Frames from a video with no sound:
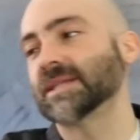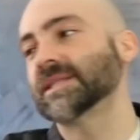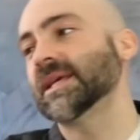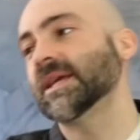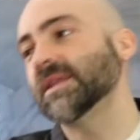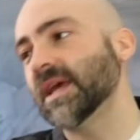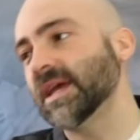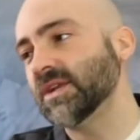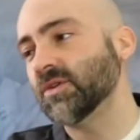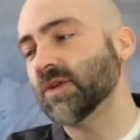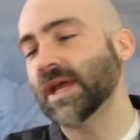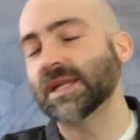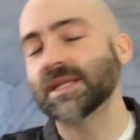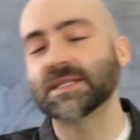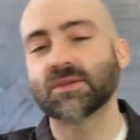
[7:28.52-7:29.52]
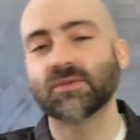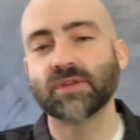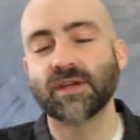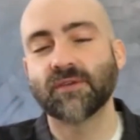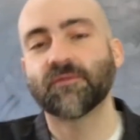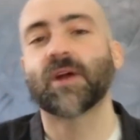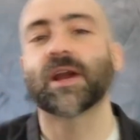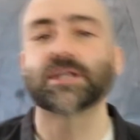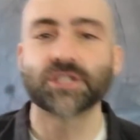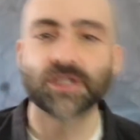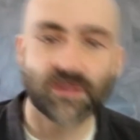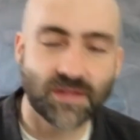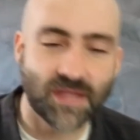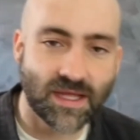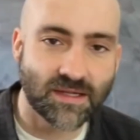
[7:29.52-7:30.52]
sunlight you get is only a fraction
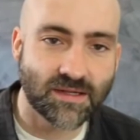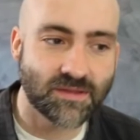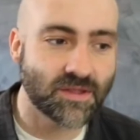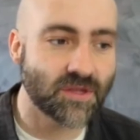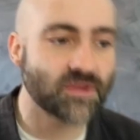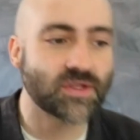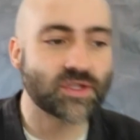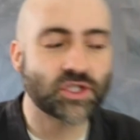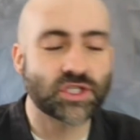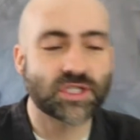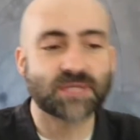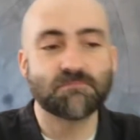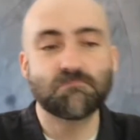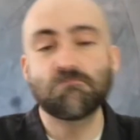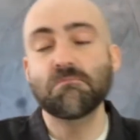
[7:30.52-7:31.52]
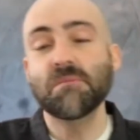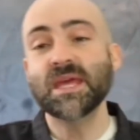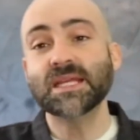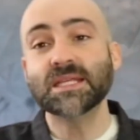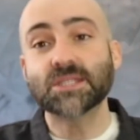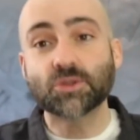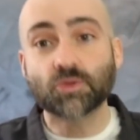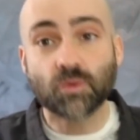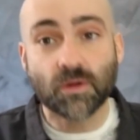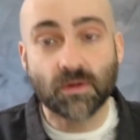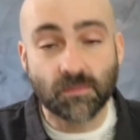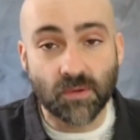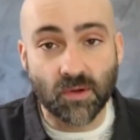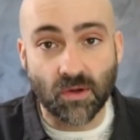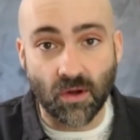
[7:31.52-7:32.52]
of that in the Earth. It's just
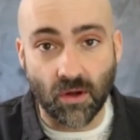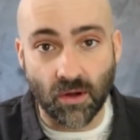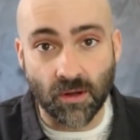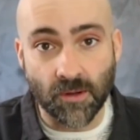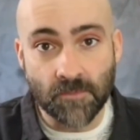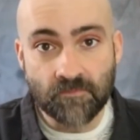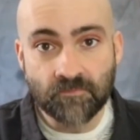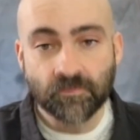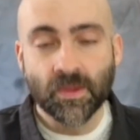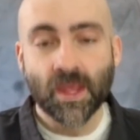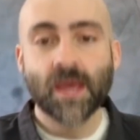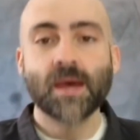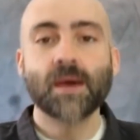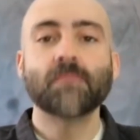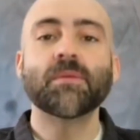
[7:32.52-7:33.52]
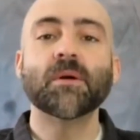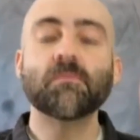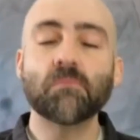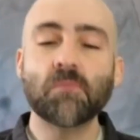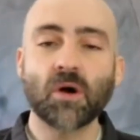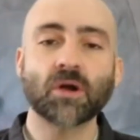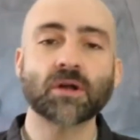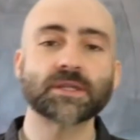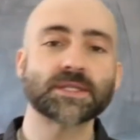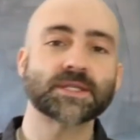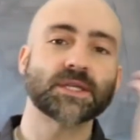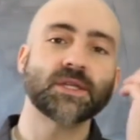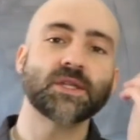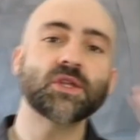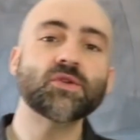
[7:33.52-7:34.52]
miserable. But Mars
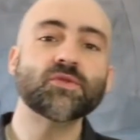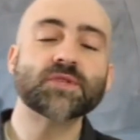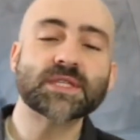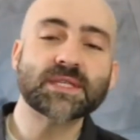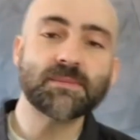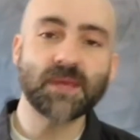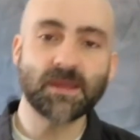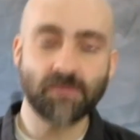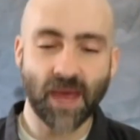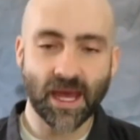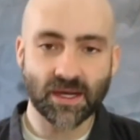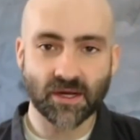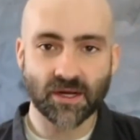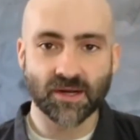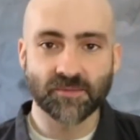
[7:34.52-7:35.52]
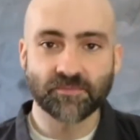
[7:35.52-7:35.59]
used to be better.